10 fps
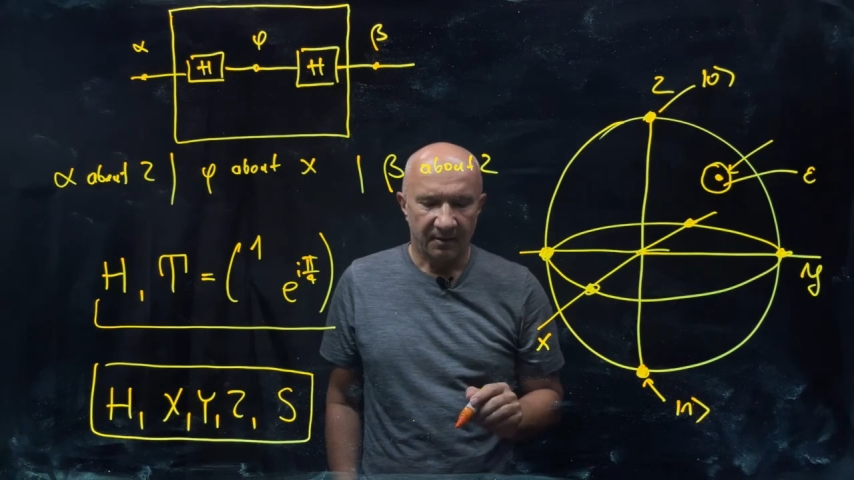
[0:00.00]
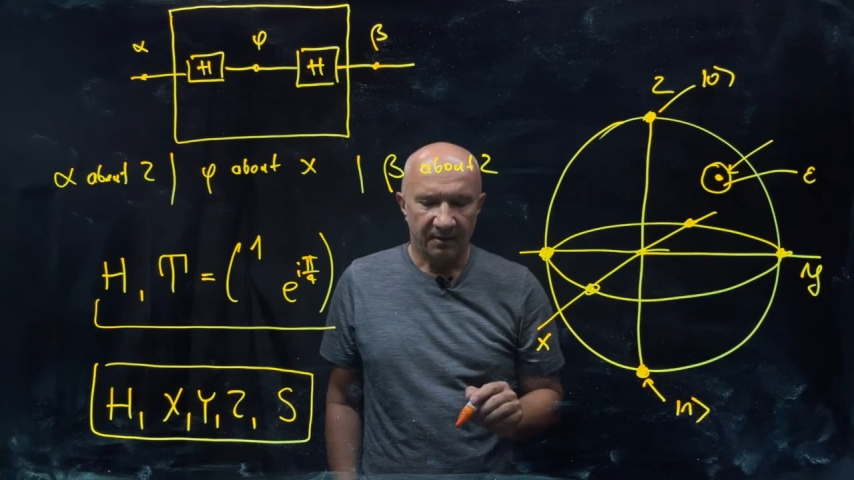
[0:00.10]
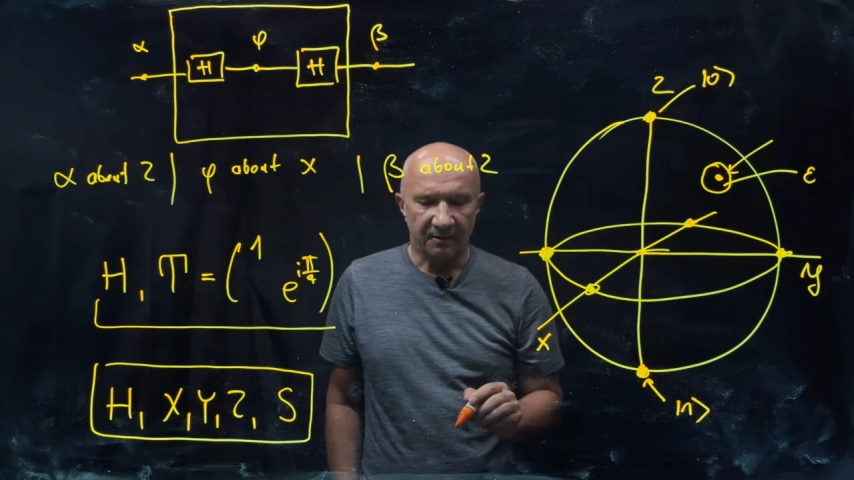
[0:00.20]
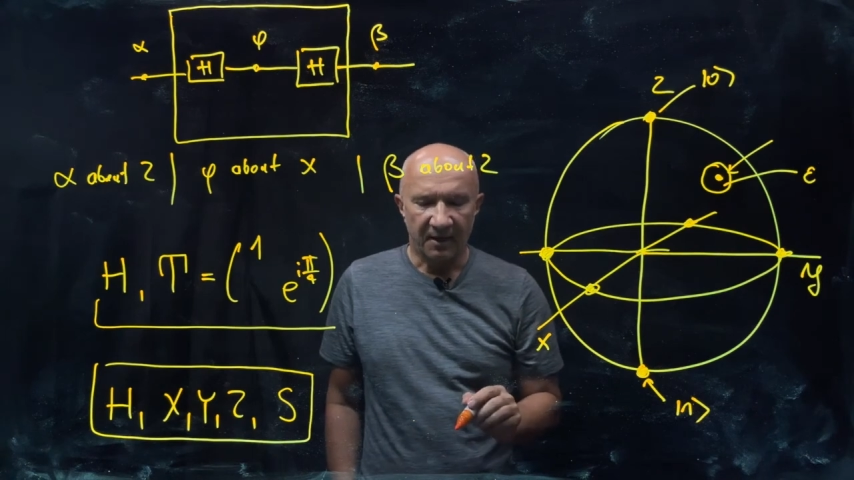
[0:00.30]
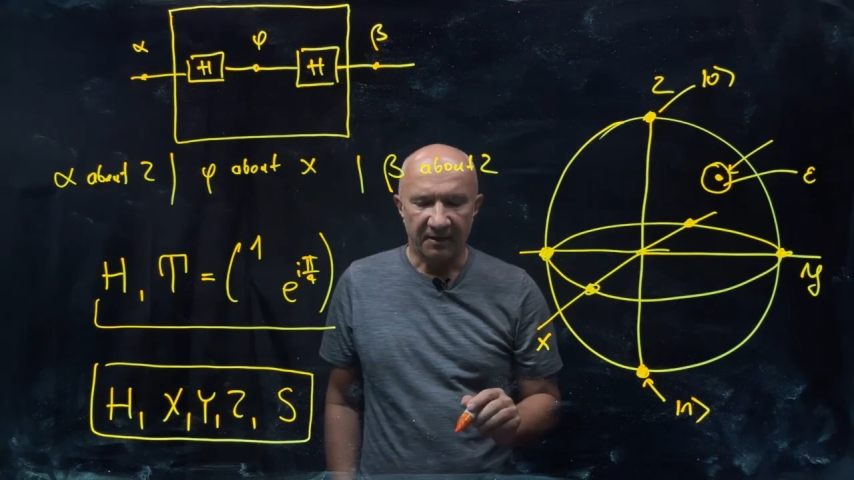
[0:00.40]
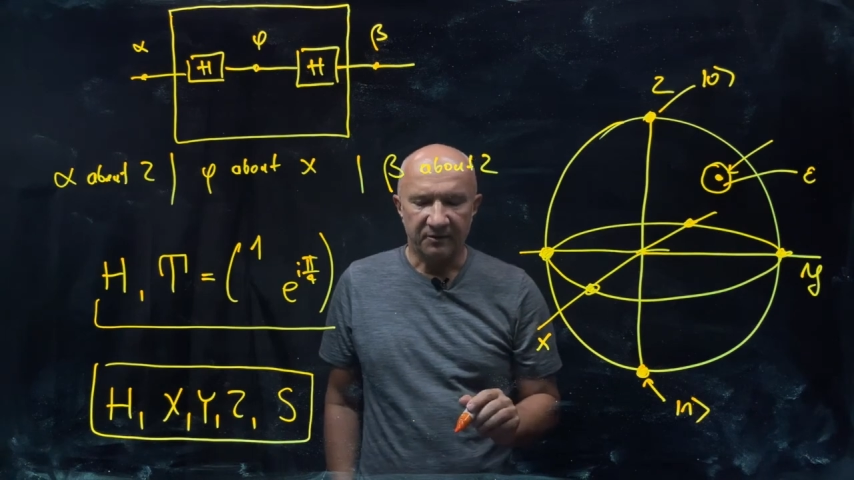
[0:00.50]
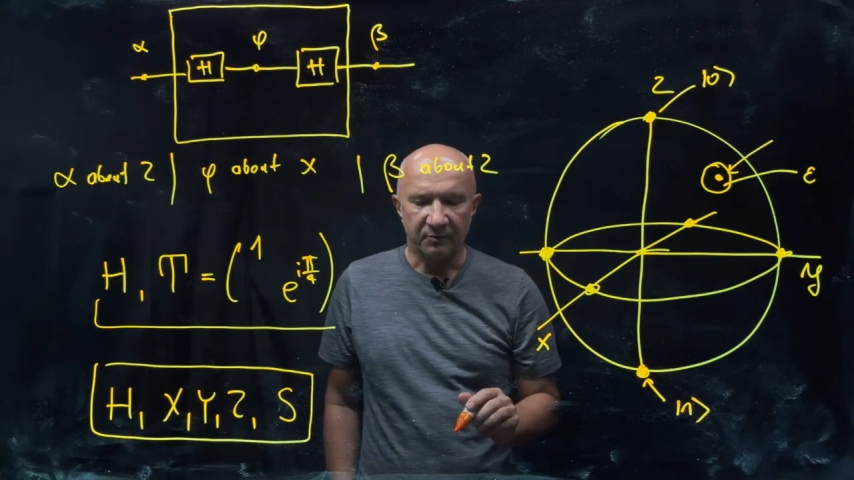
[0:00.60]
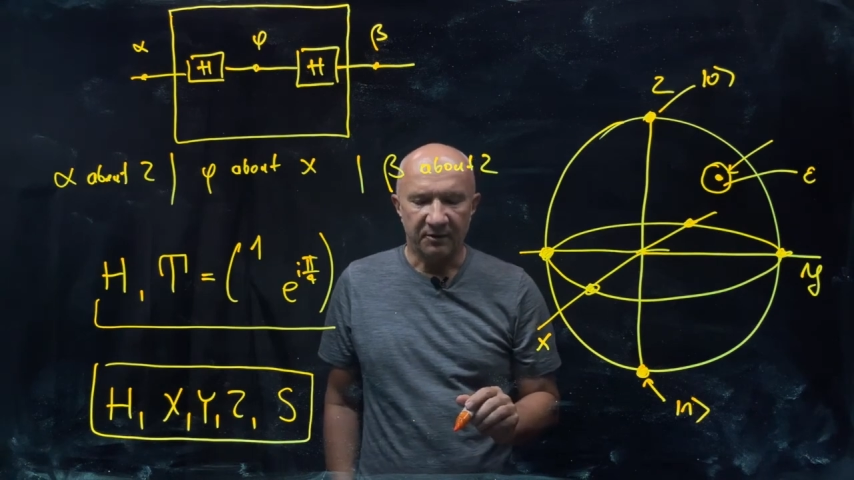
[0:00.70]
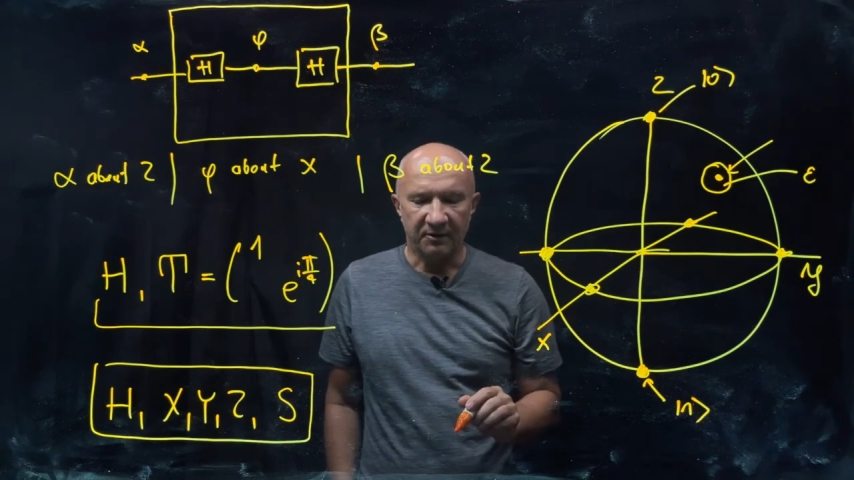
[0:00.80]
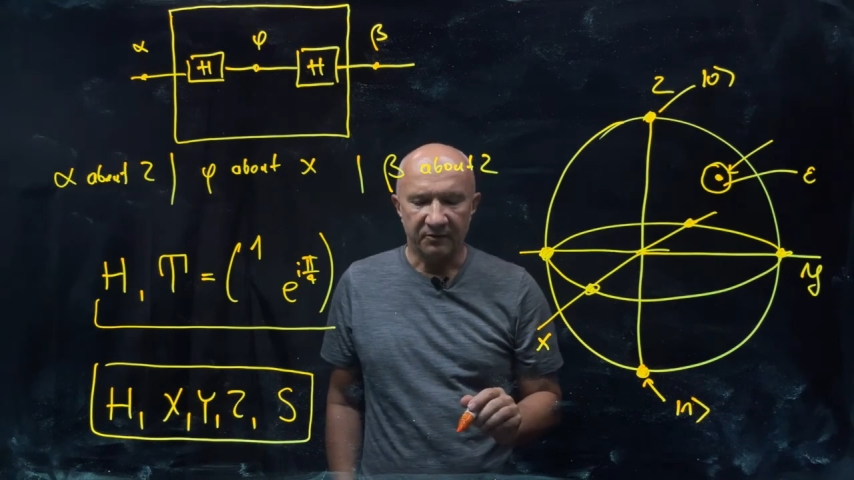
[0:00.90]
nice,
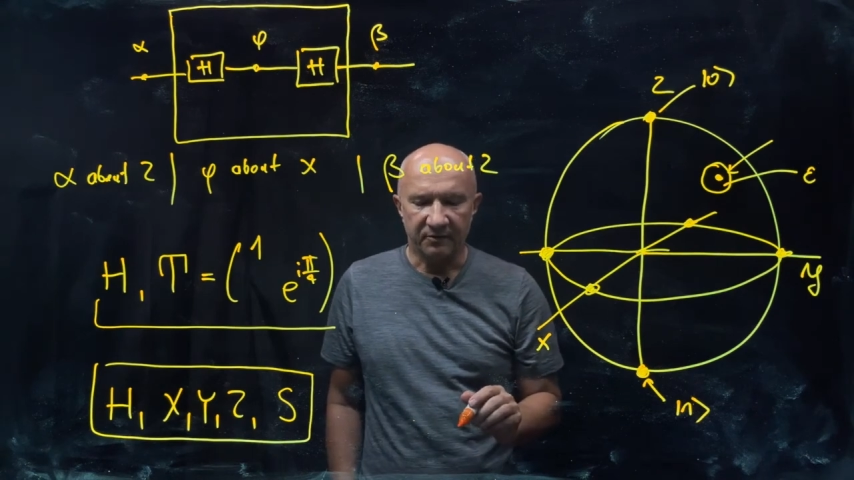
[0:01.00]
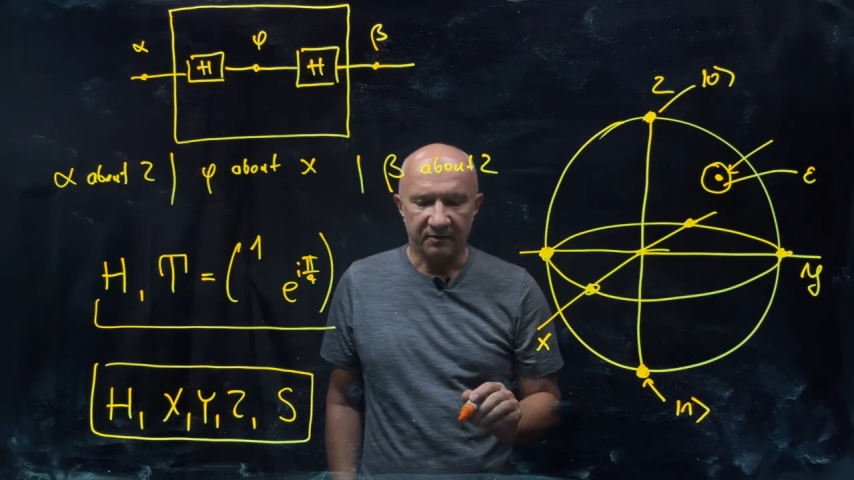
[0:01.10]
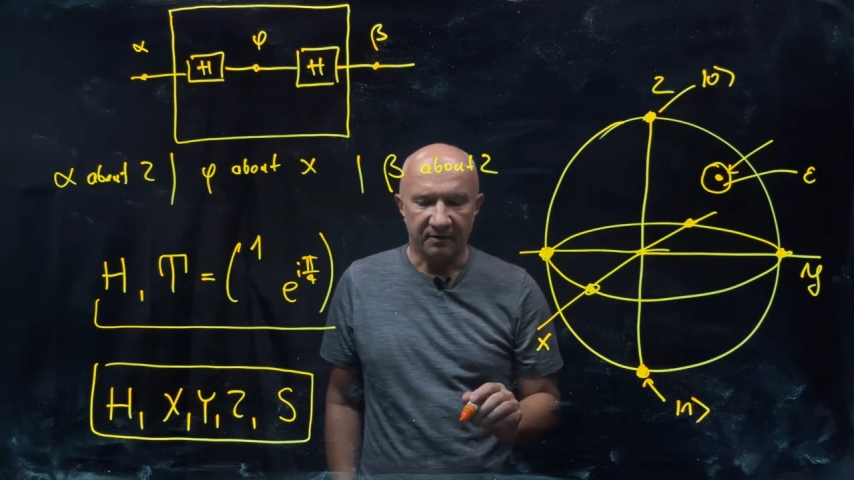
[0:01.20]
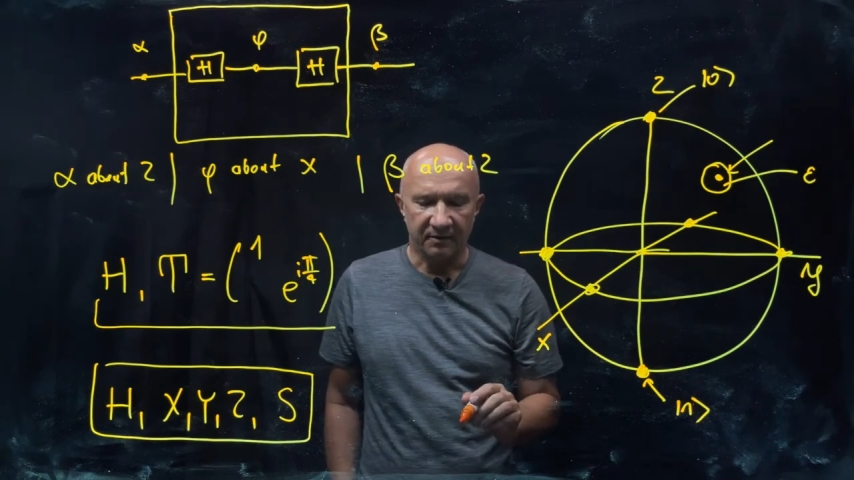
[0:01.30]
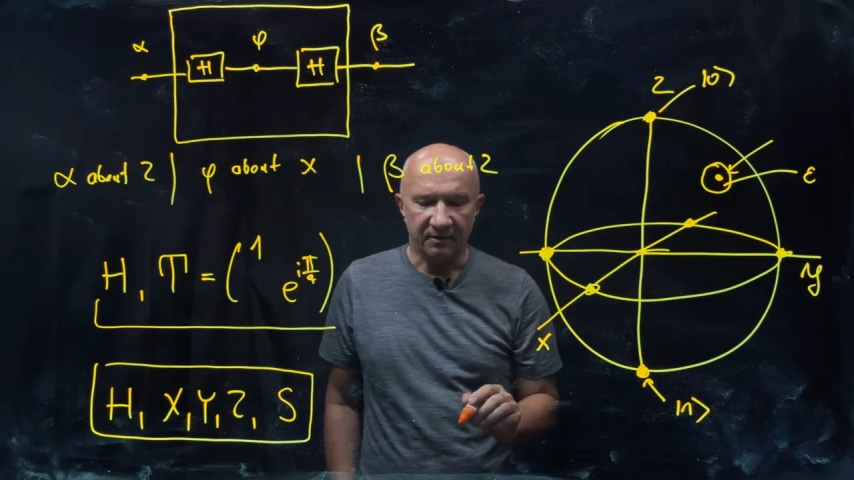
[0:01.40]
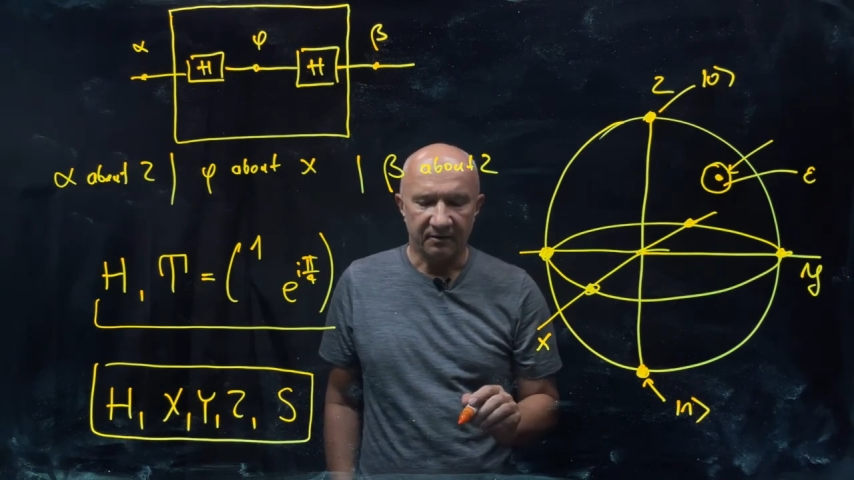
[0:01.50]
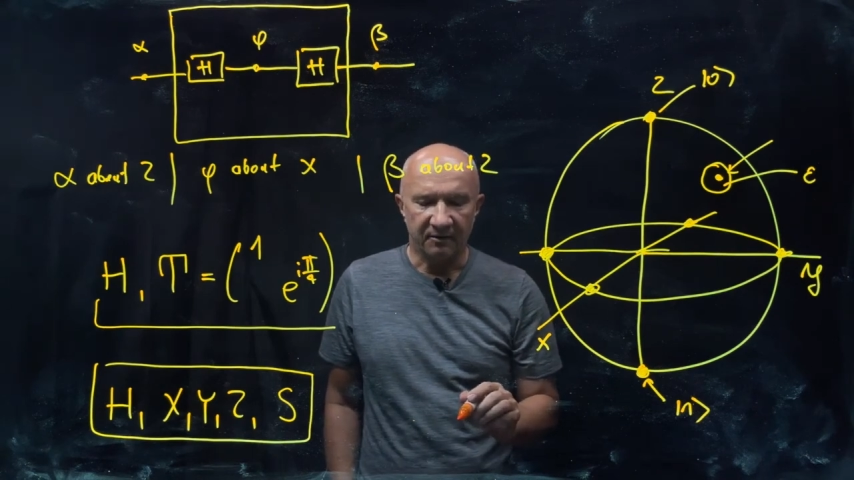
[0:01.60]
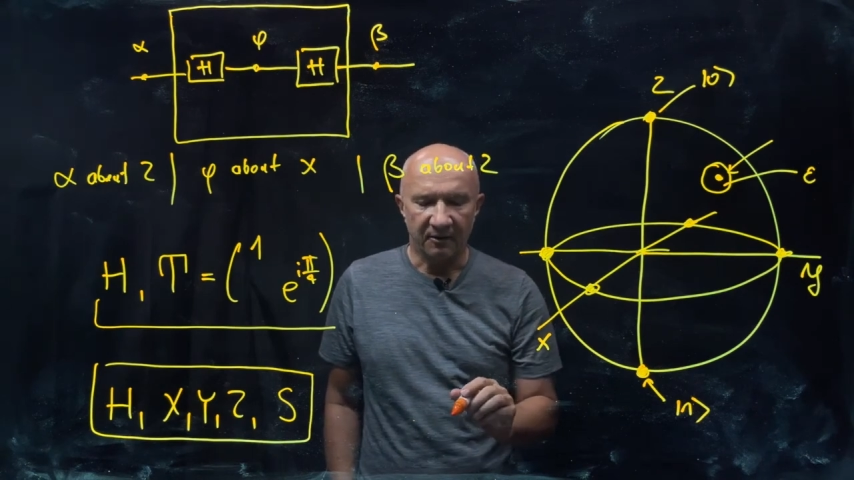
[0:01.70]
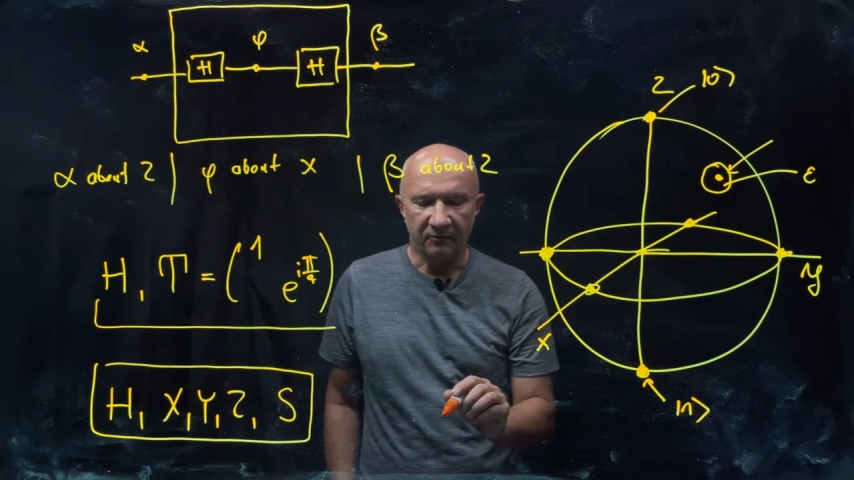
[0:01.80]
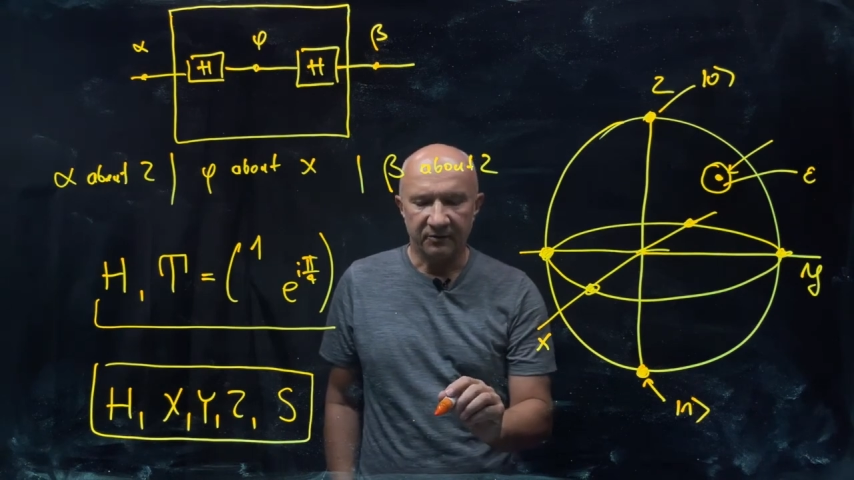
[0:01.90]
because it
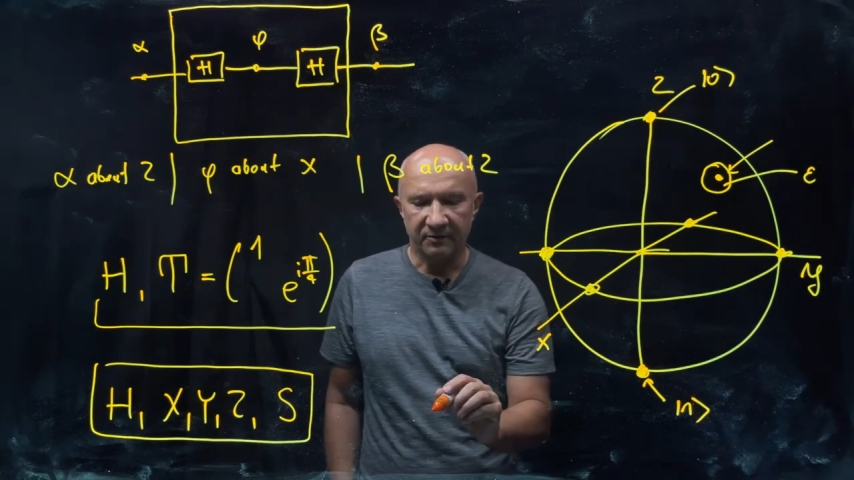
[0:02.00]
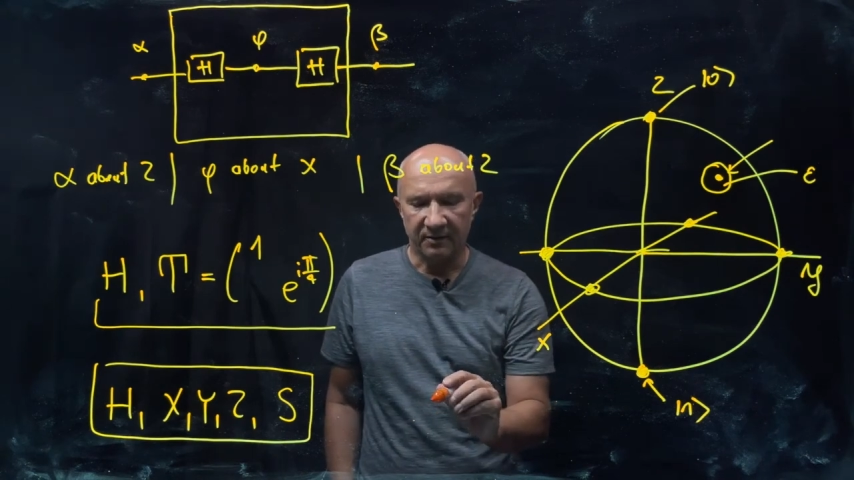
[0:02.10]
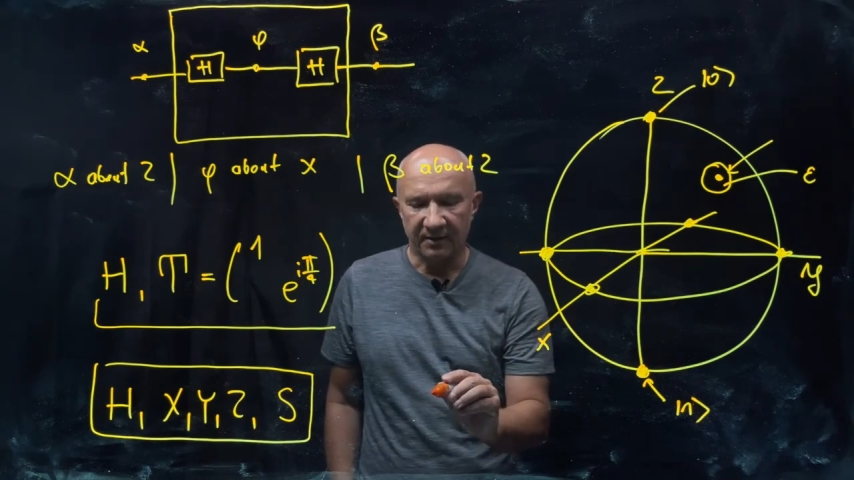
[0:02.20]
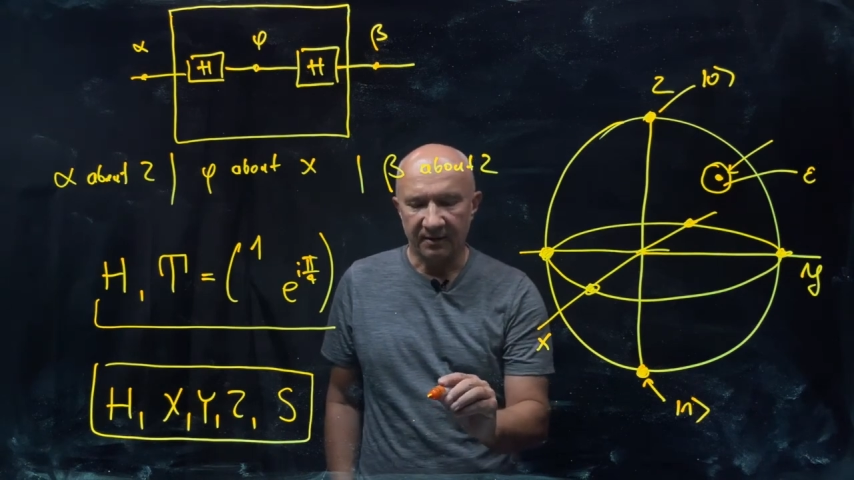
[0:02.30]
goes